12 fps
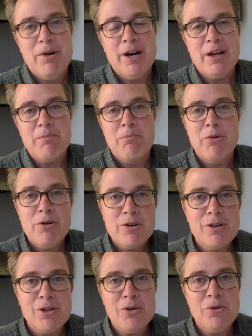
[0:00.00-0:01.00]
but
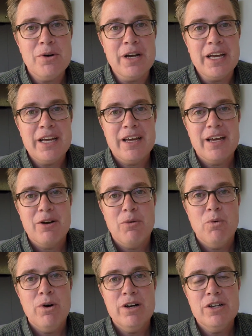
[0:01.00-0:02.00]
Myrna Loy
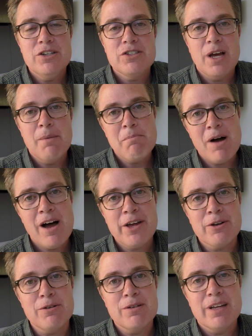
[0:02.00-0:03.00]
was a
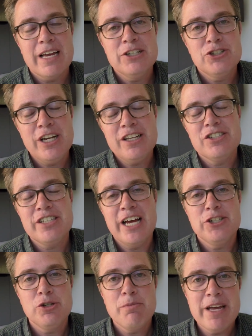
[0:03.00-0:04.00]
model and she had a
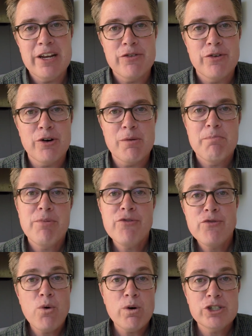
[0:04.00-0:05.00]
statue made of her
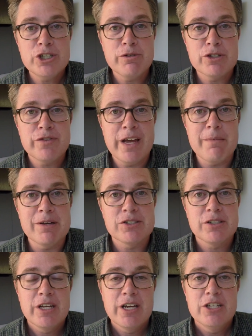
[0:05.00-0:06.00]
before she was
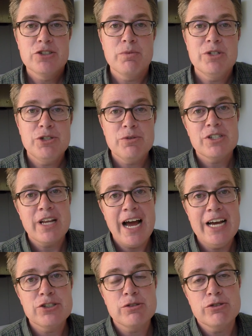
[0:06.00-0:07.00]
famous. So when she was in
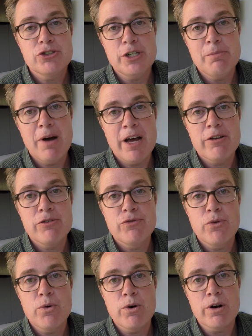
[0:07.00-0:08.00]
high school, she modeled
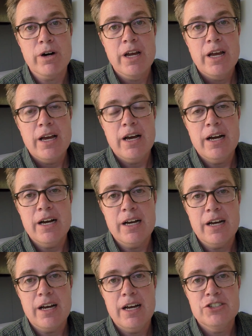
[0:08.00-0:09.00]
for
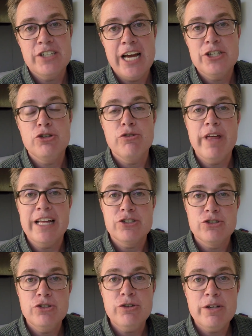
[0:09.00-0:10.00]
a statue that
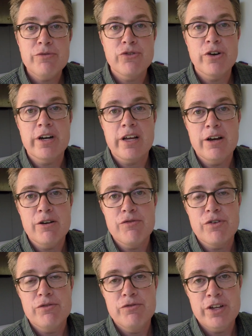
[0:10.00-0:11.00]
stood in front of
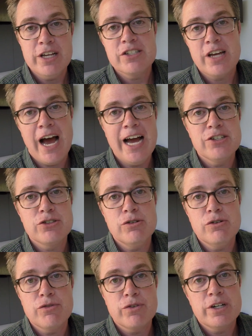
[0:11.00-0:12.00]
Venice High
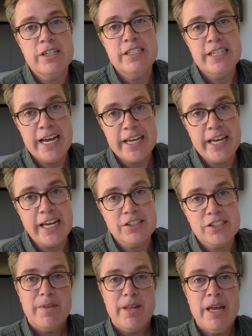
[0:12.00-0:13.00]
School for
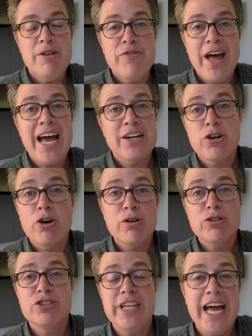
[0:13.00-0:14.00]
decades. In fact,
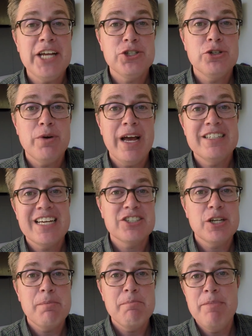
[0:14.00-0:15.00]
her statue has
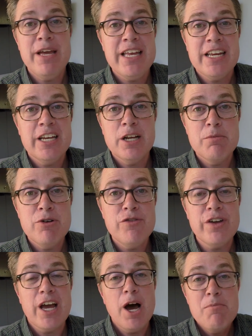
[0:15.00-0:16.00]
actually been in a
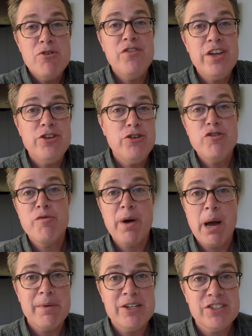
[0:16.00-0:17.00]
movie you've
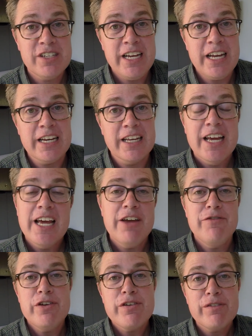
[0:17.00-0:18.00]
probably seen.
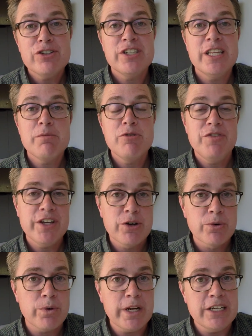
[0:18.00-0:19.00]
If you've ever seen the movie
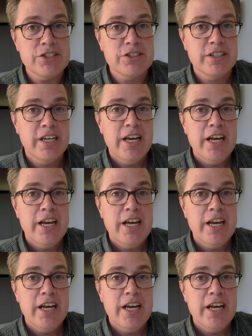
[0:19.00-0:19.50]
Grease,